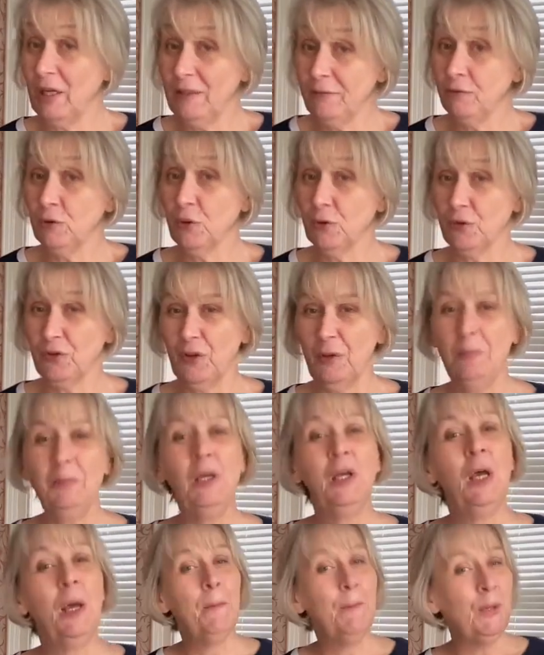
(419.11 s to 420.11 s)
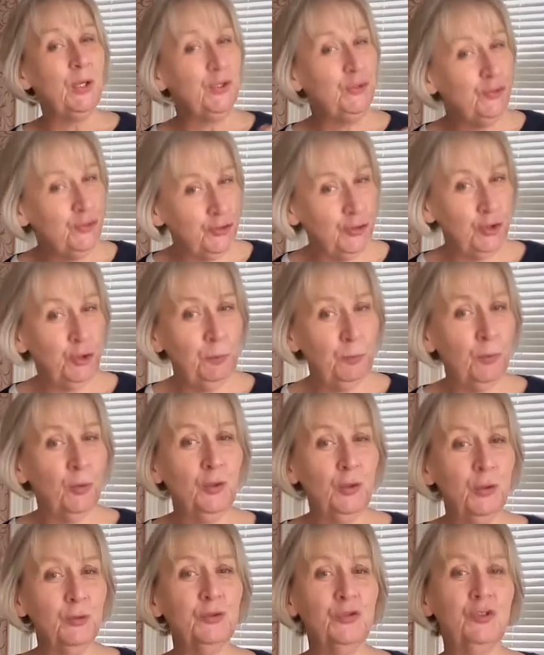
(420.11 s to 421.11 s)
I've got some, but do
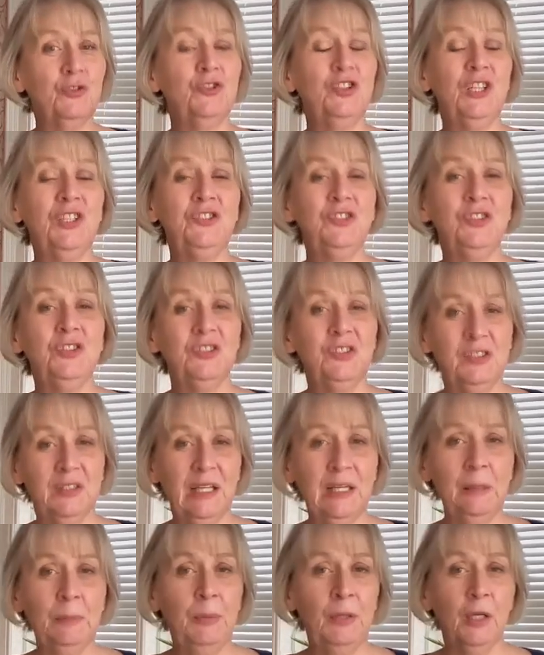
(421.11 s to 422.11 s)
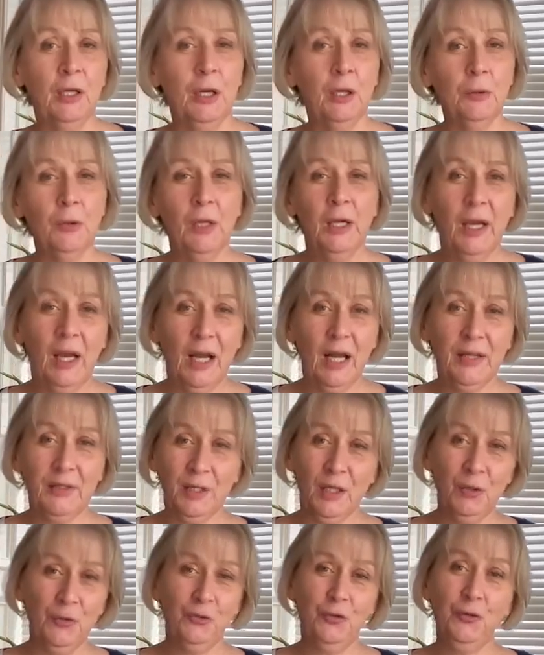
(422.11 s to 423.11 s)
put your suggestions down below and
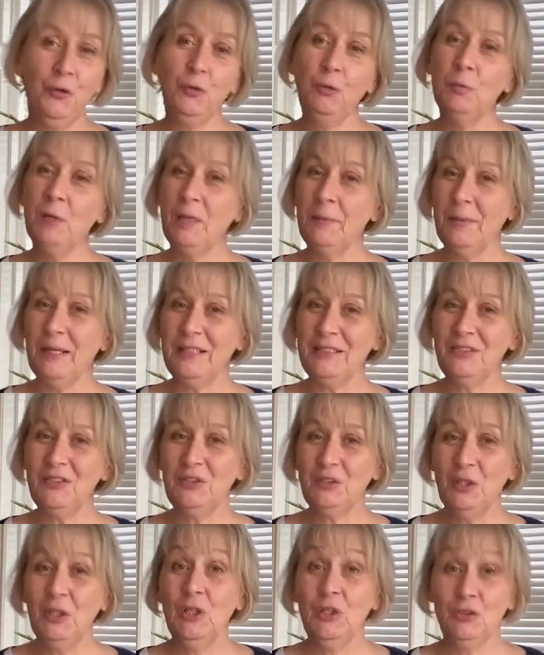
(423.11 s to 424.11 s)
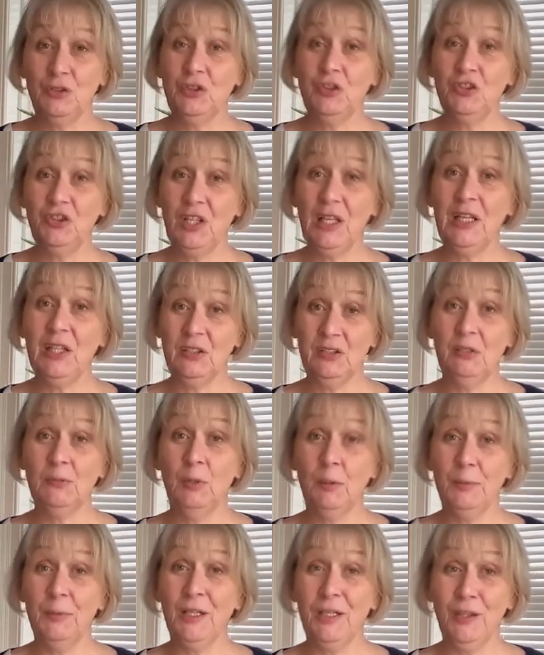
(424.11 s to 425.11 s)
I'll do my best to share some
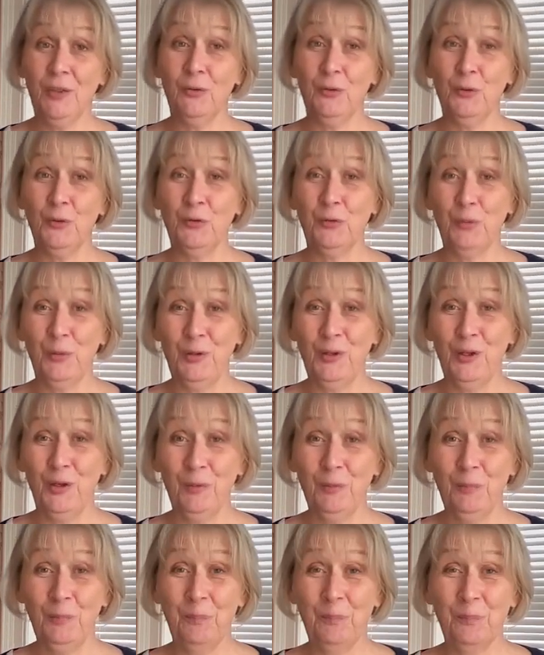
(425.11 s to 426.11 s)
of my thoughts with you.